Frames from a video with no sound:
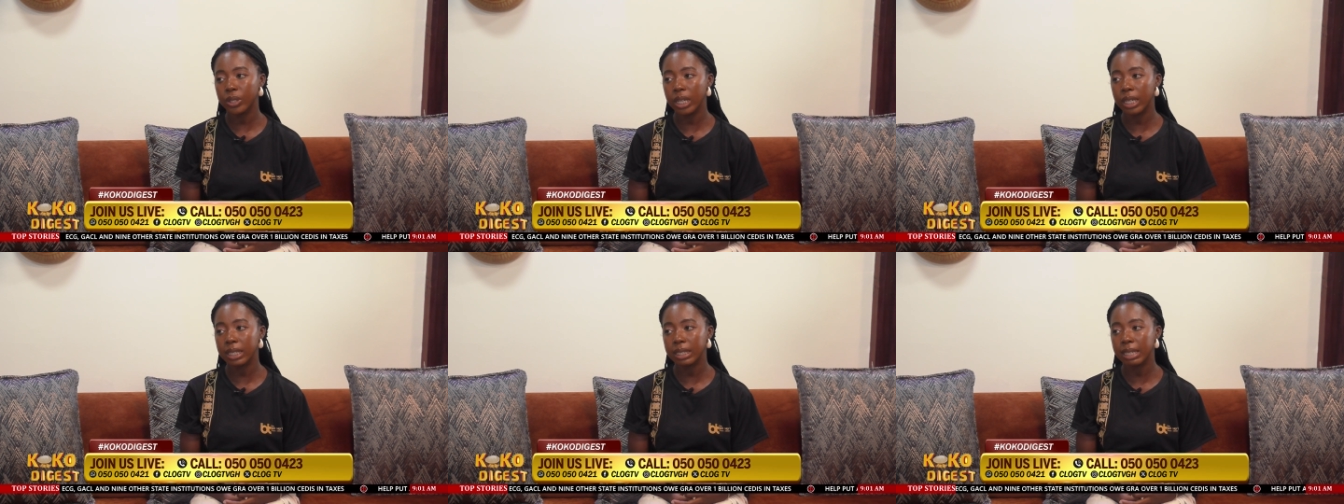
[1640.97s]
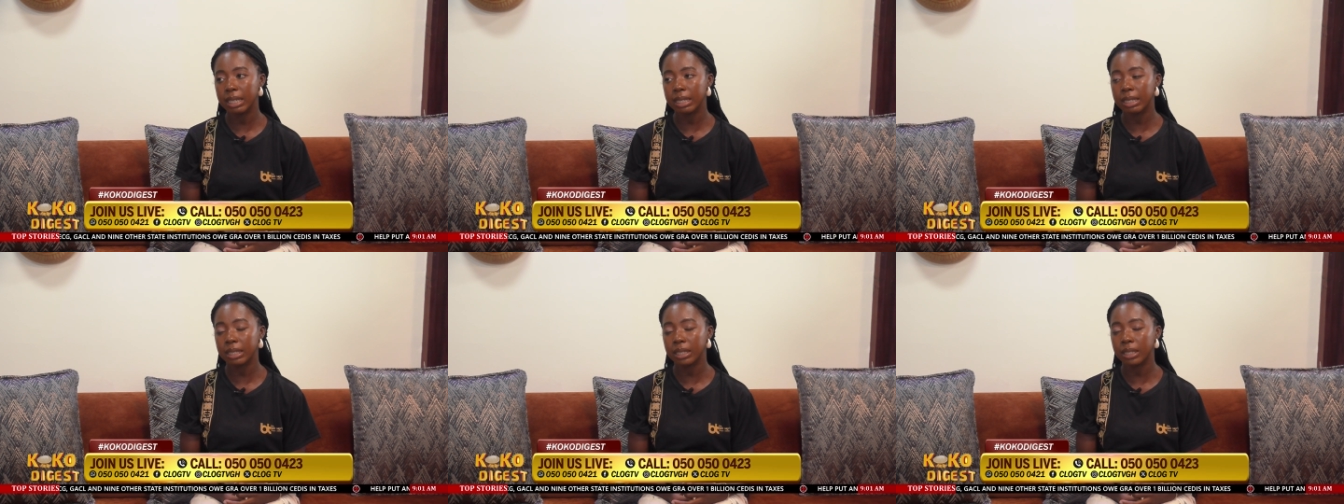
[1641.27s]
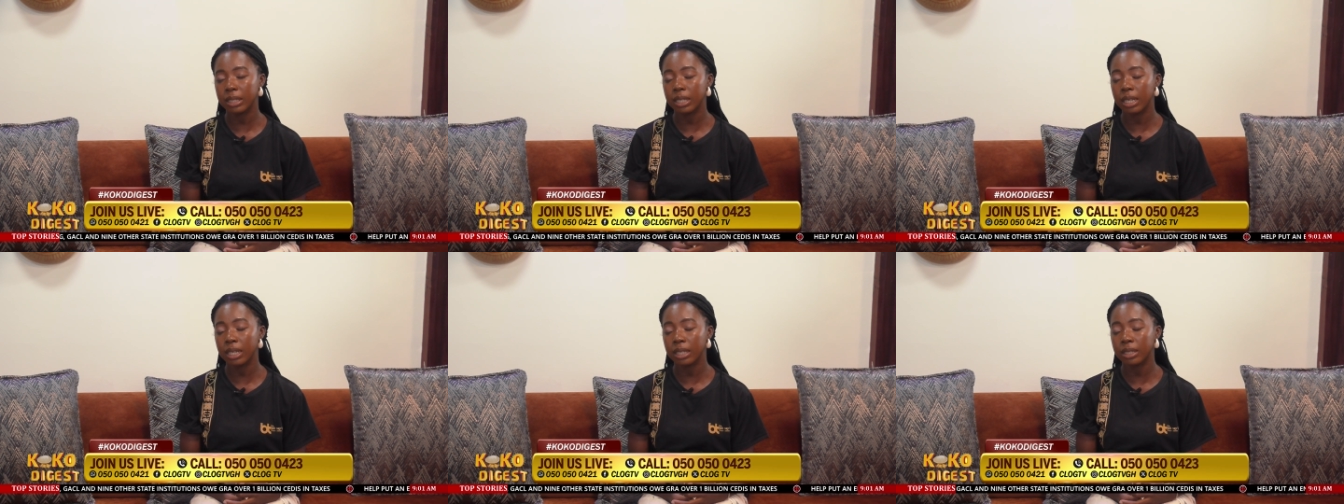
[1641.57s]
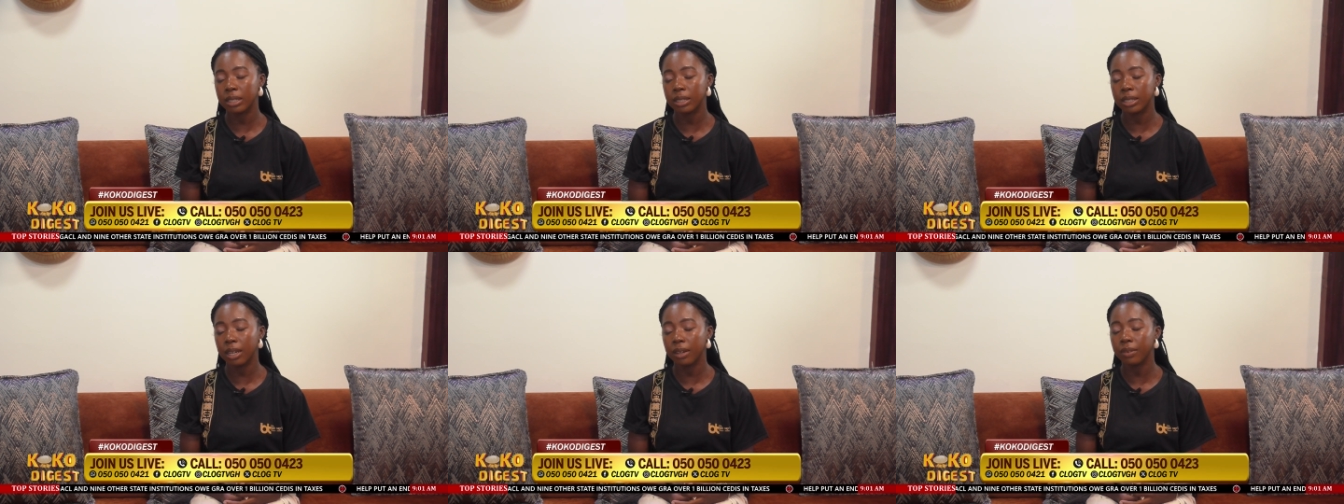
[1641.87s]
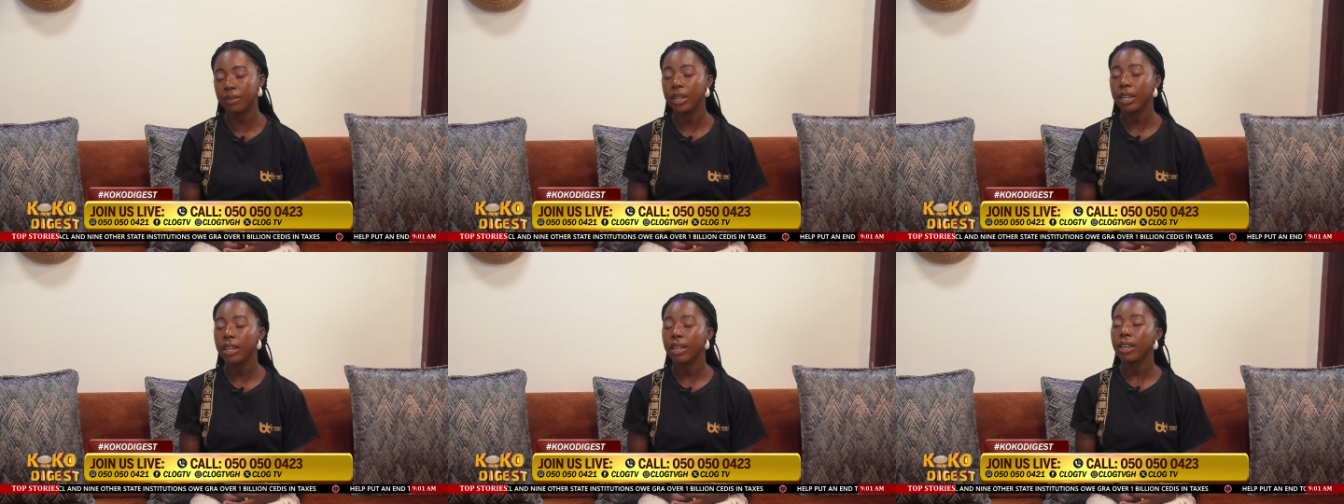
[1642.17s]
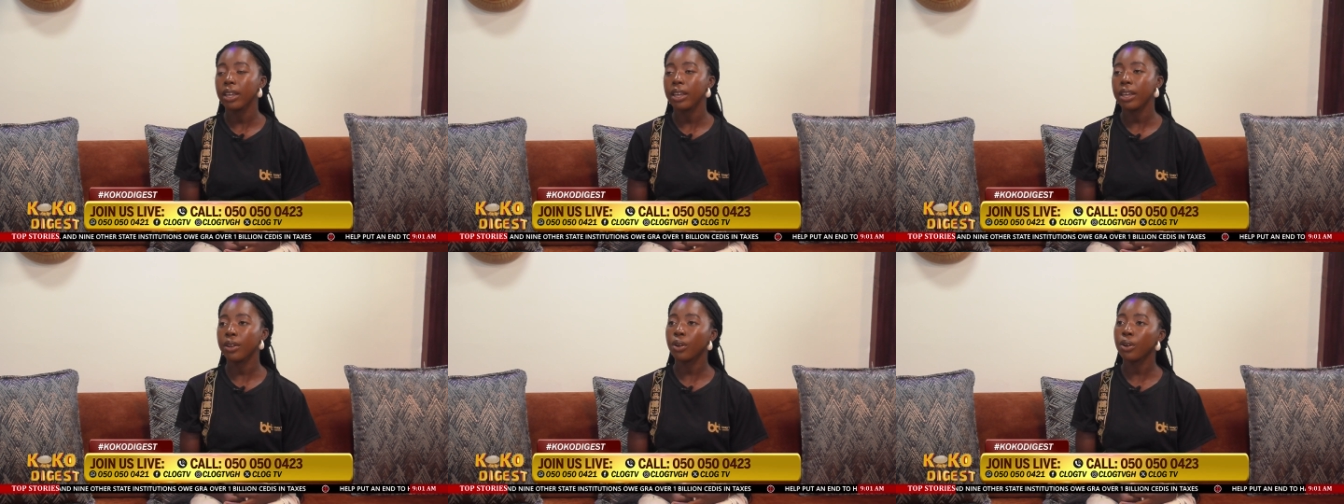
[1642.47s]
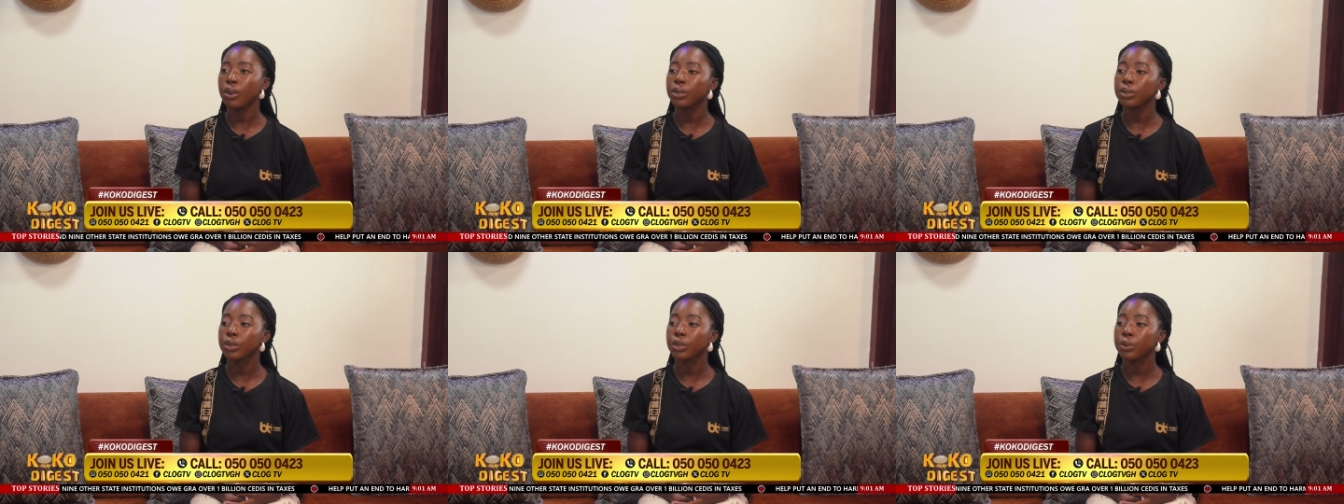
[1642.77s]
students and, and staff
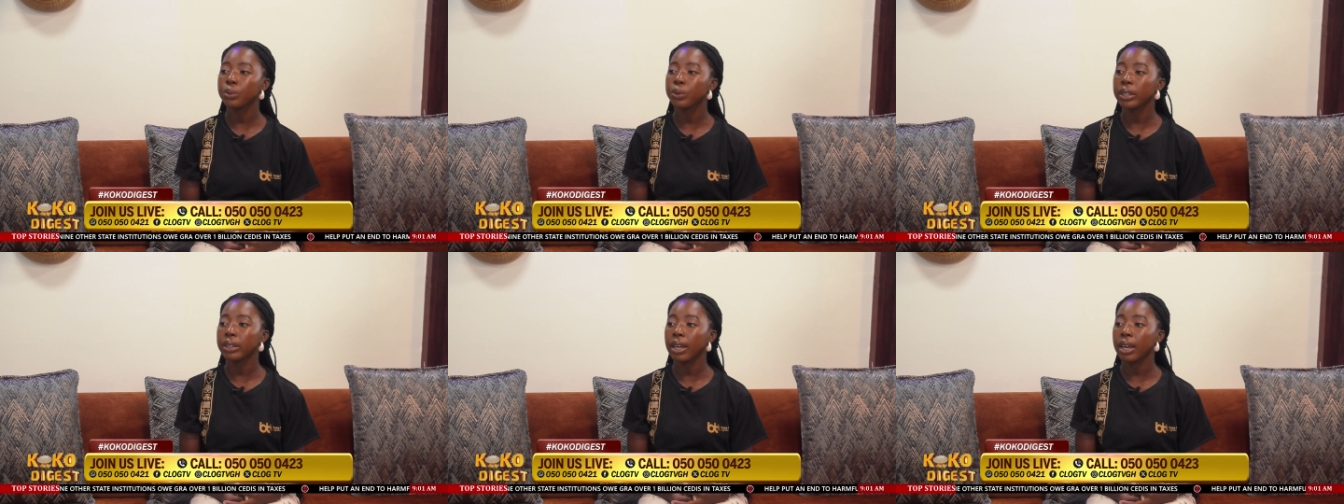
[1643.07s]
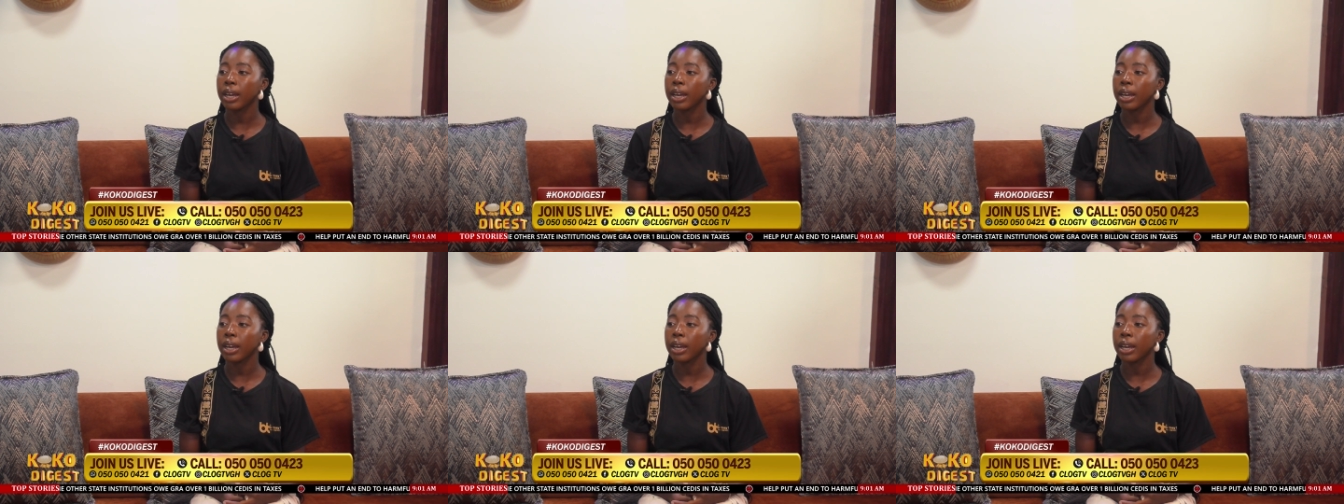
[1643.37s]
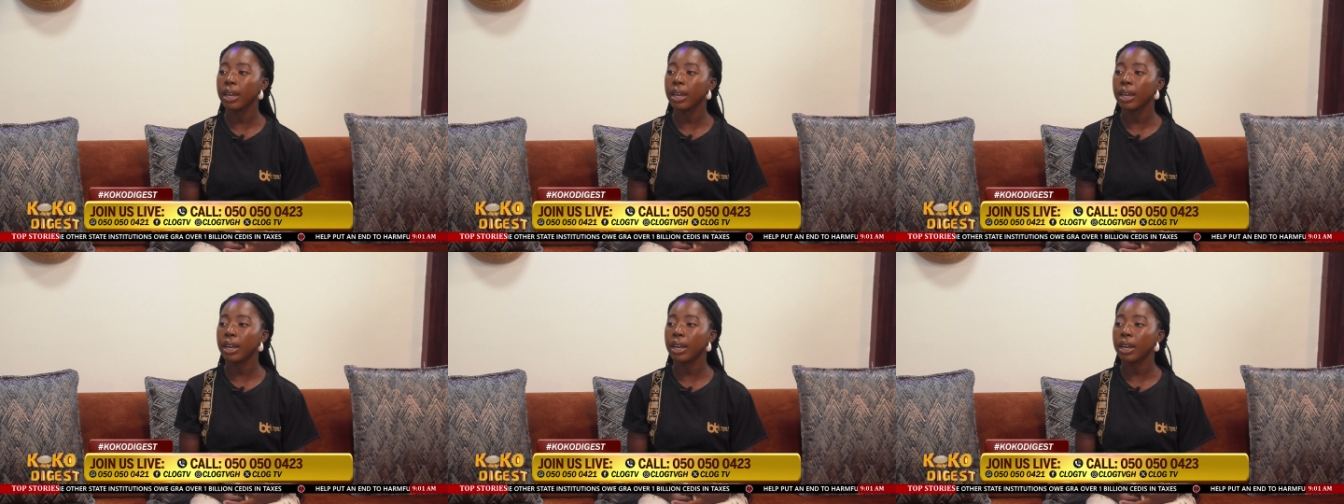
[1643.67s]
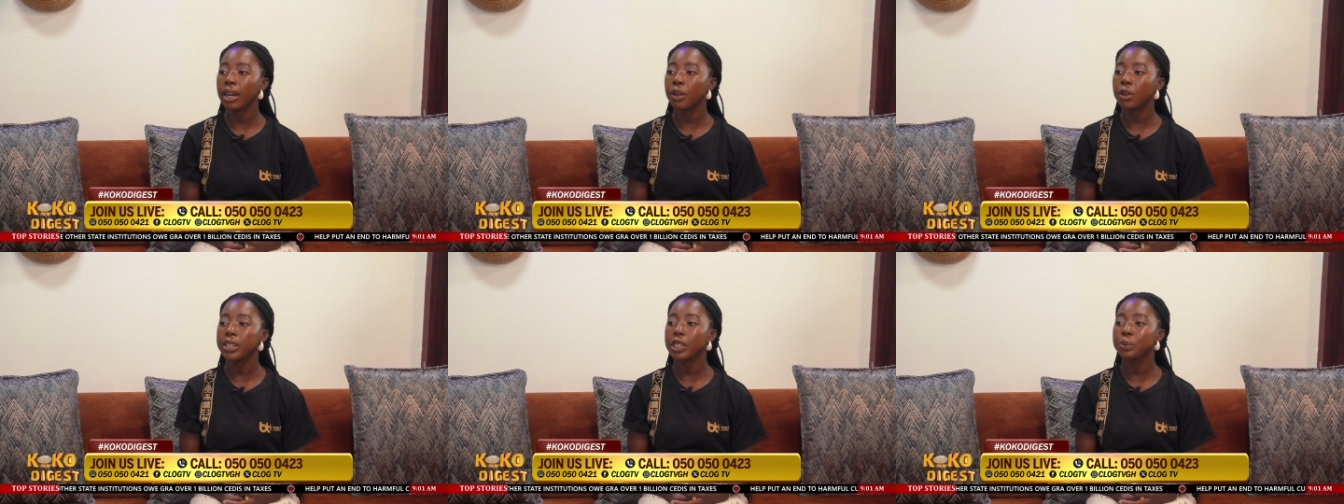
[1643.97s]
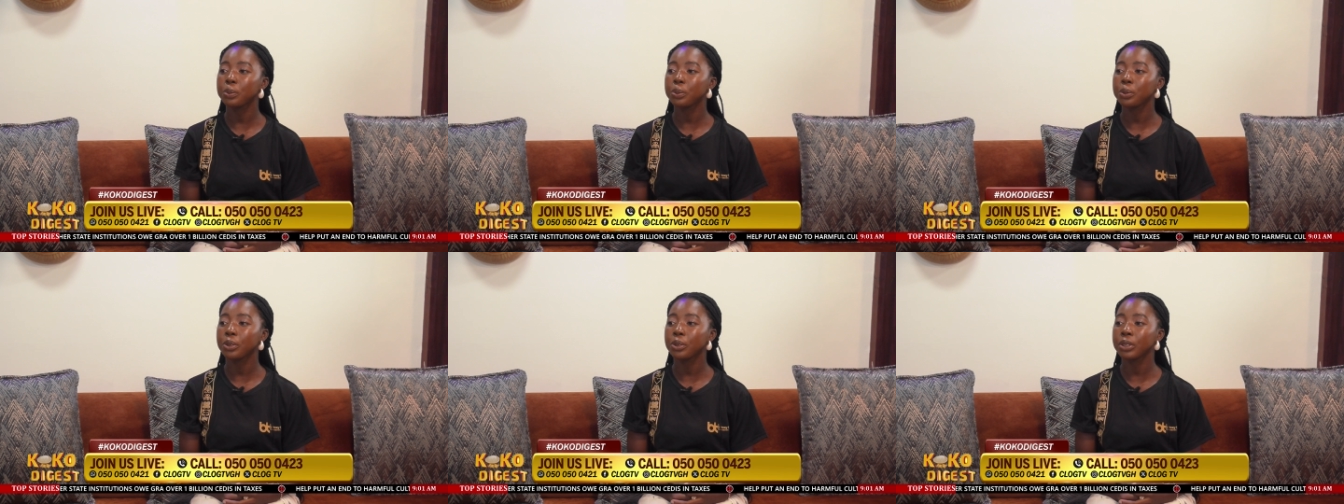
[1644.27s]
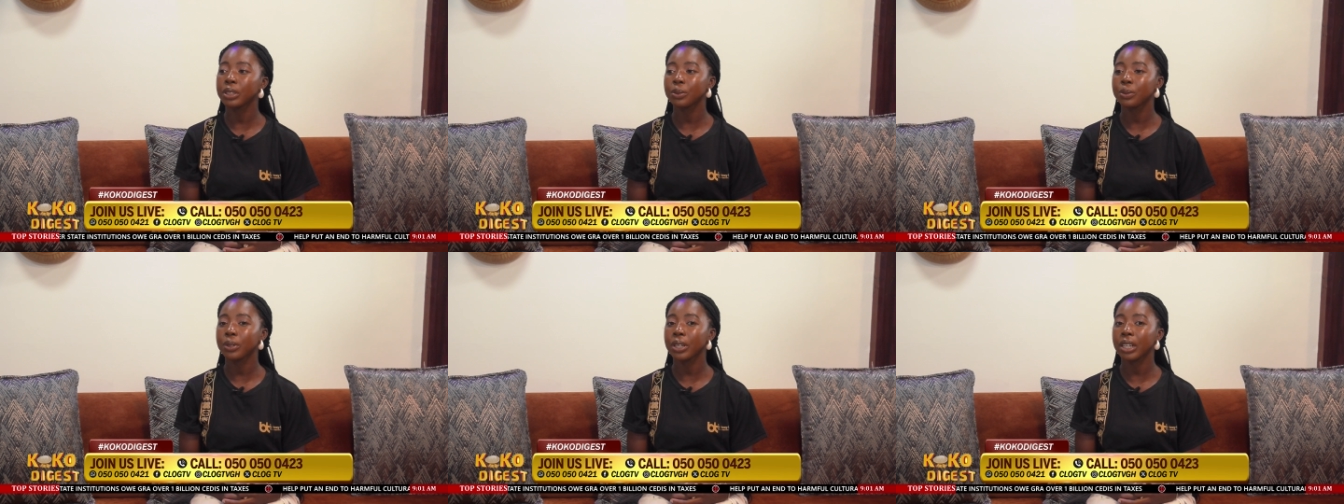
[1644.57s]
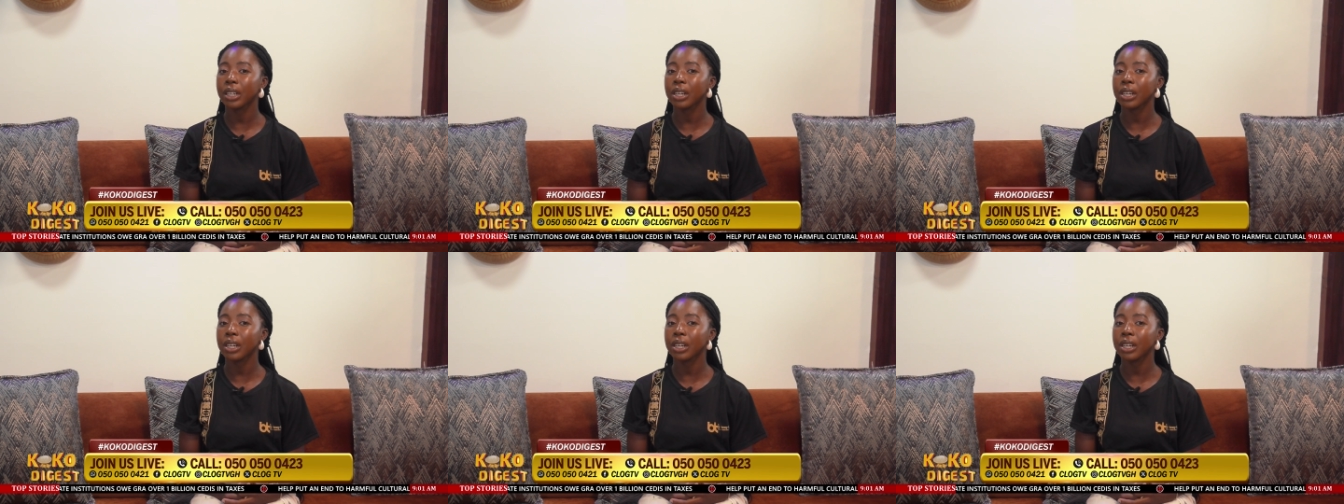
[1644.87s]
and also with our orphanage
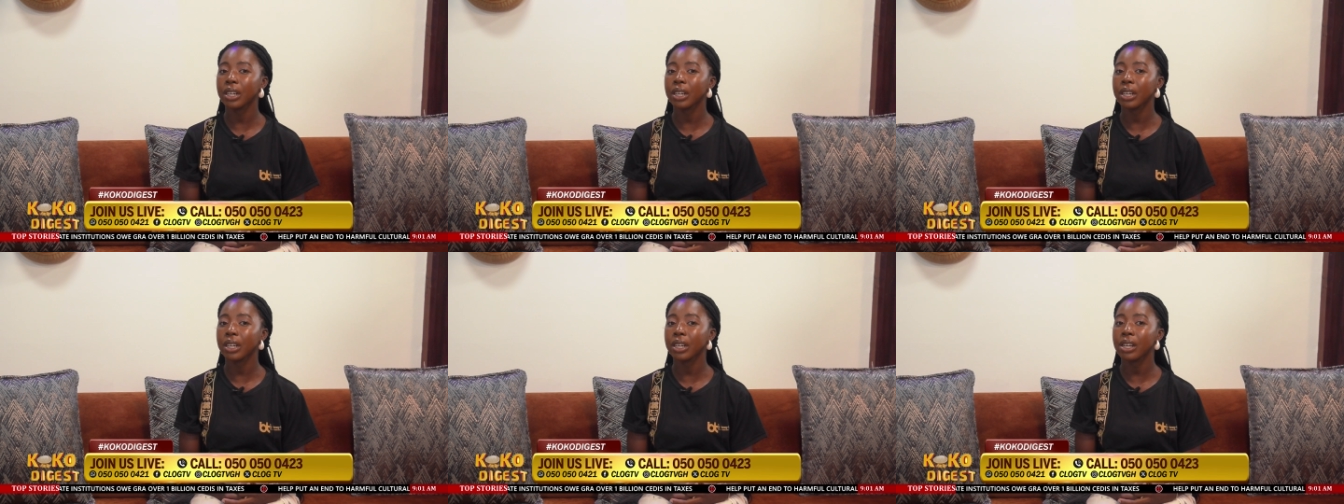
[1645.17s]
project.